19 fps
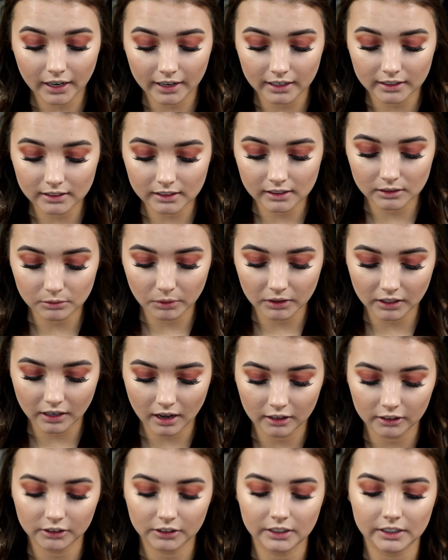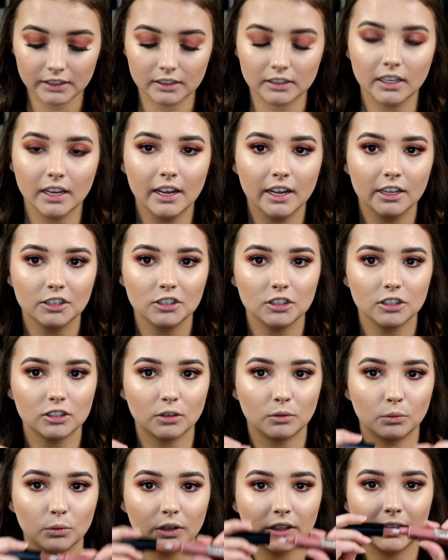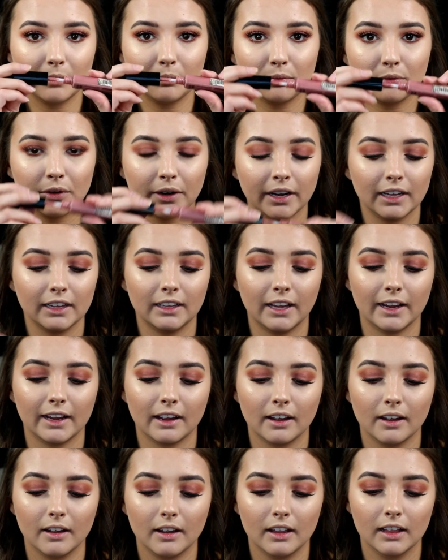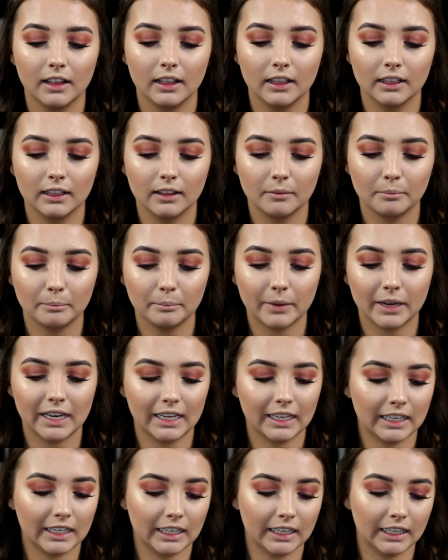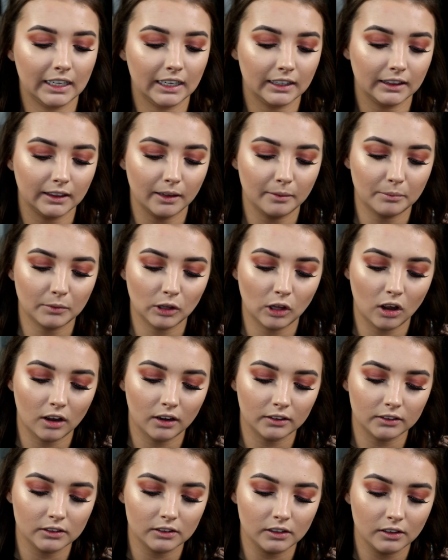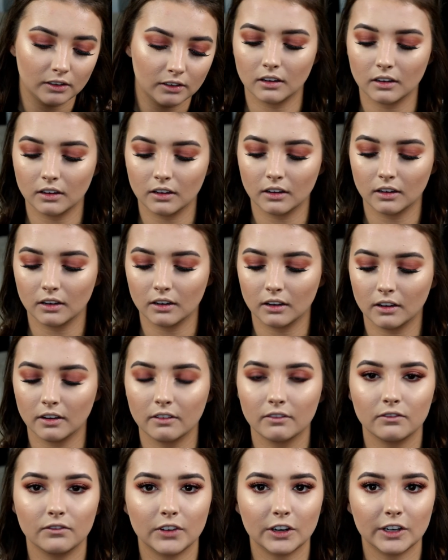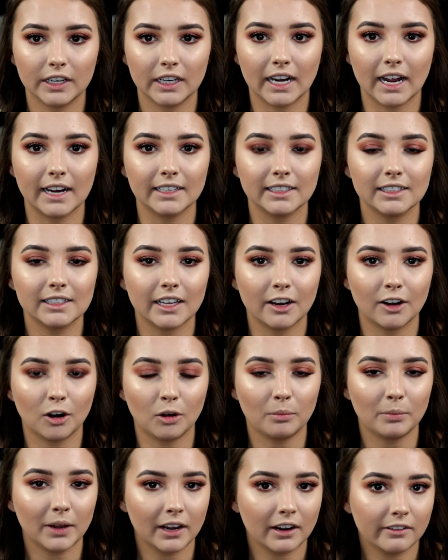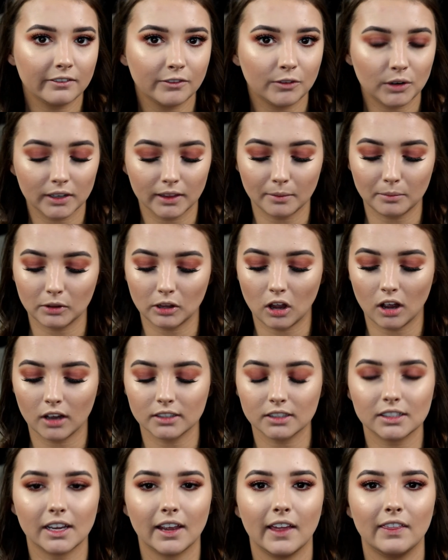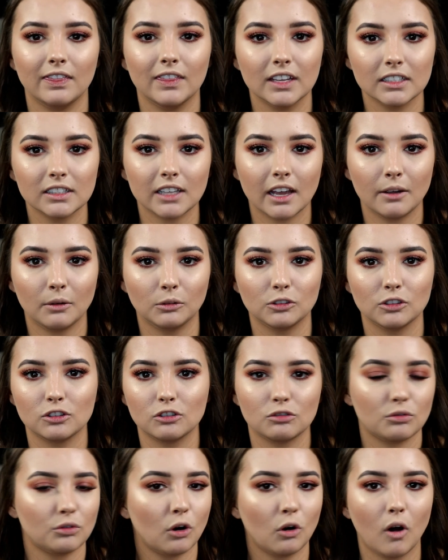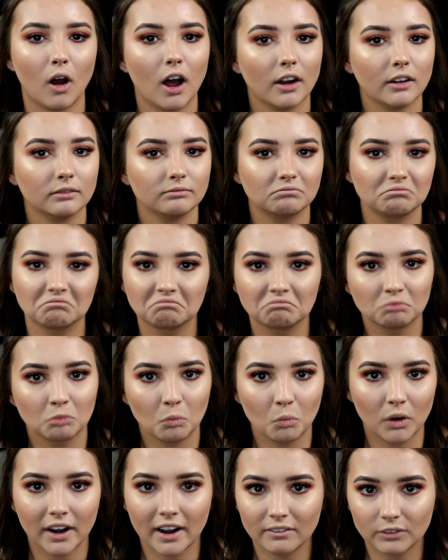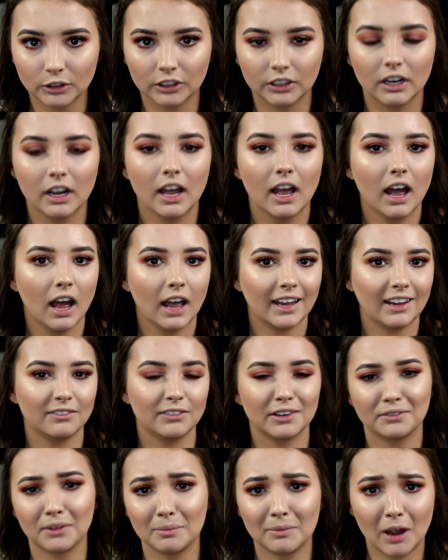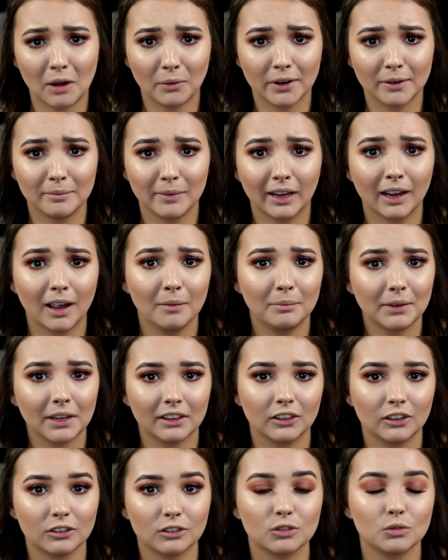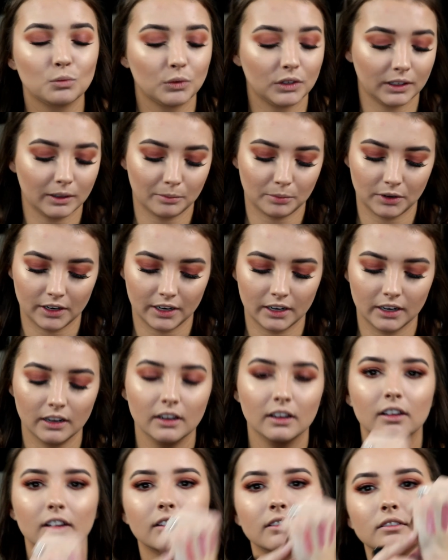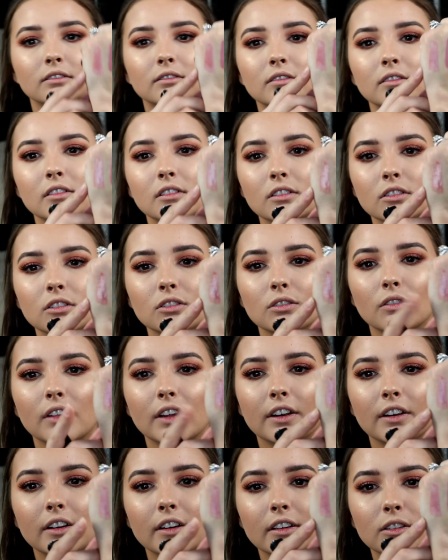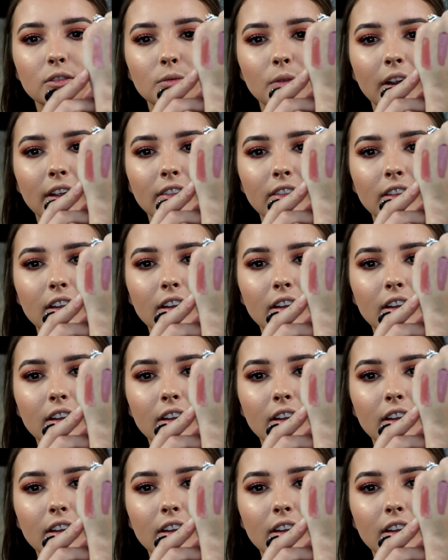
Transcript: I guess is what the color is. It's just a really pretty, like, pinky lip gloss. Very nice and opaque for a lip gloss, and this I will just throw on whenever. Even if I'm not wearing makeup, it looks really pretty. So there it is right